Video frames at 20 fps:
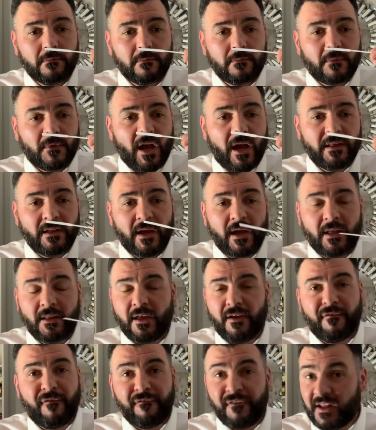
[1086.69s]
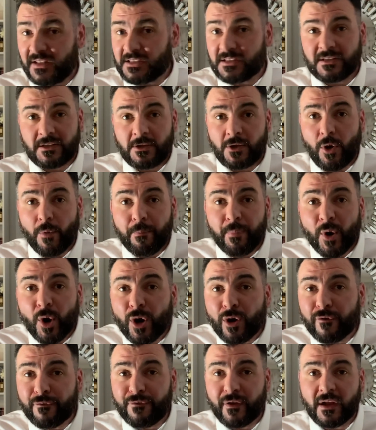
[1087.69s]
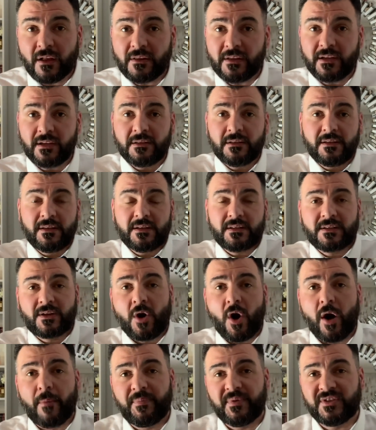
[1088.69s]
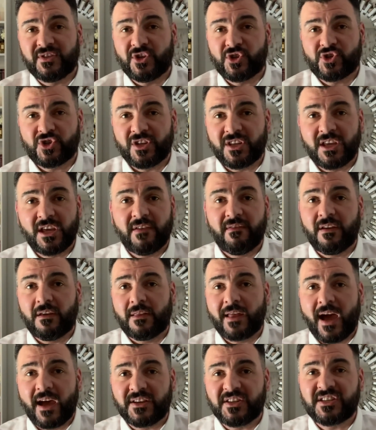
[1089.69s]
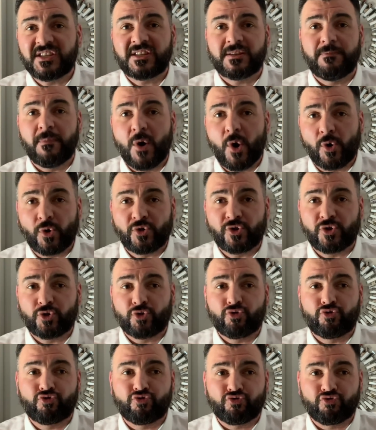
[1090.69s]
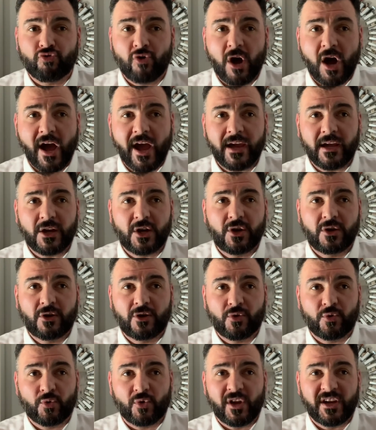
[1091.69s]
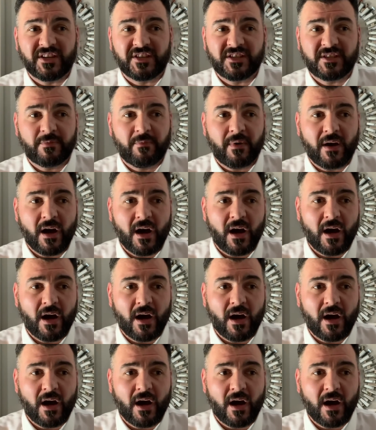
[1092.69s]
And it fits, you know, perfectly into this composition, giving that smoked, dry, crisp,